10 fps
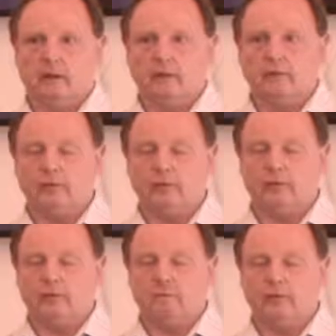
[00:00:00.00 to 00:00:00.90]
of
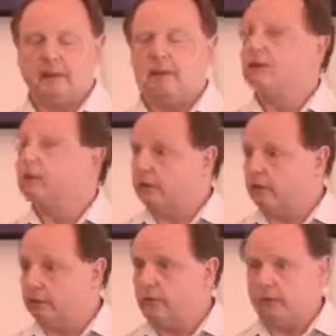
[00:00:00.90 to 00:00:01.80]
um,
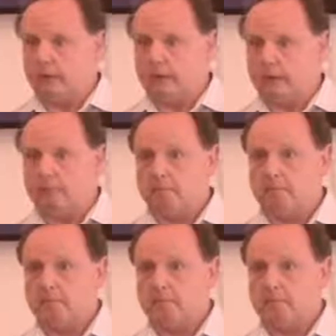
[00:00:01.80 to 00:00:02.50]
existence. Or, you know.